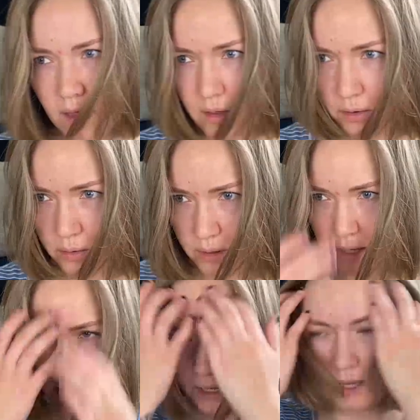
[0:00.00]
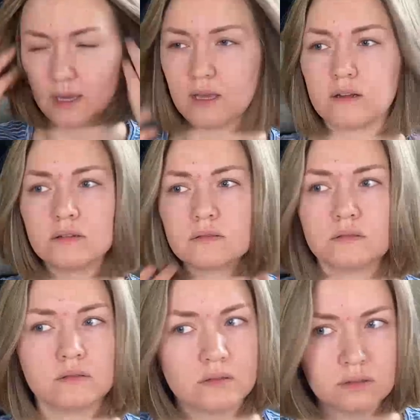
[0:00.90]
Okay,
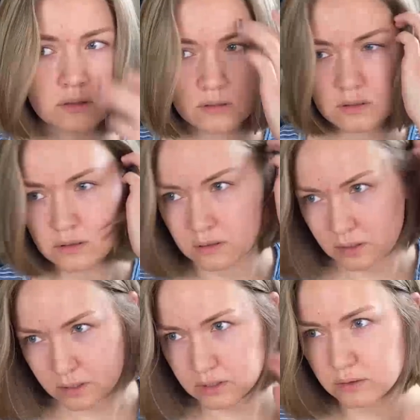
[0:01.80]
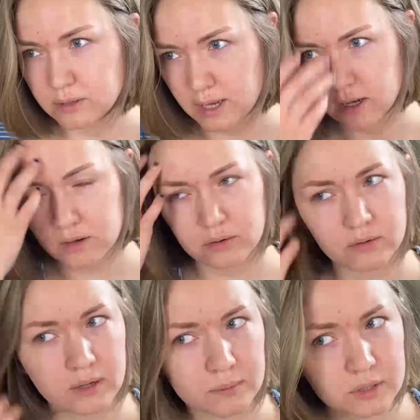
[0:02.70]
so
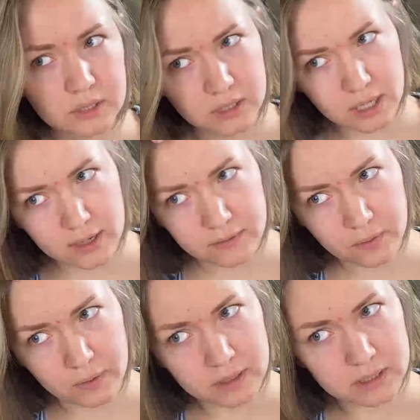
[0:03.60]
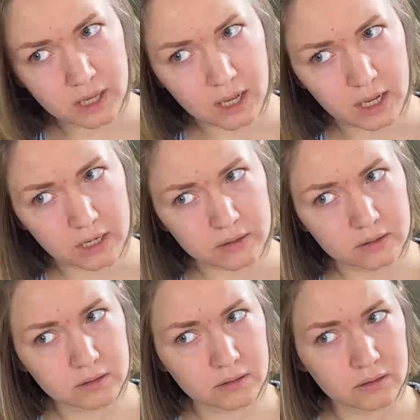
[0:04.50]
now I'm just gonna kind of focus on,
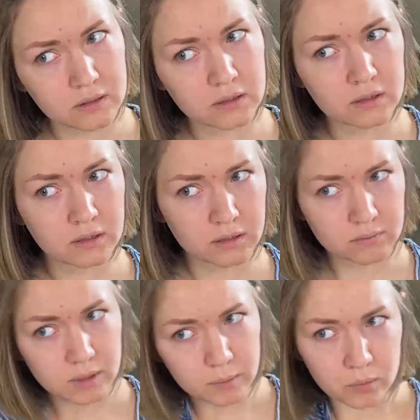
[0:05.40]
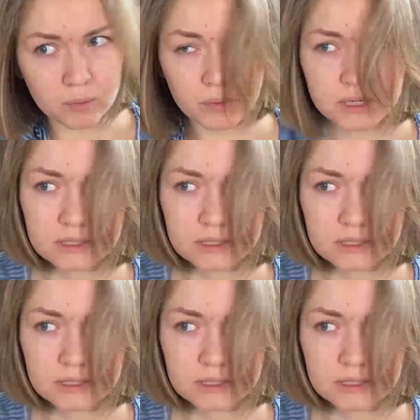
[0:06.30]
maybe we'll bring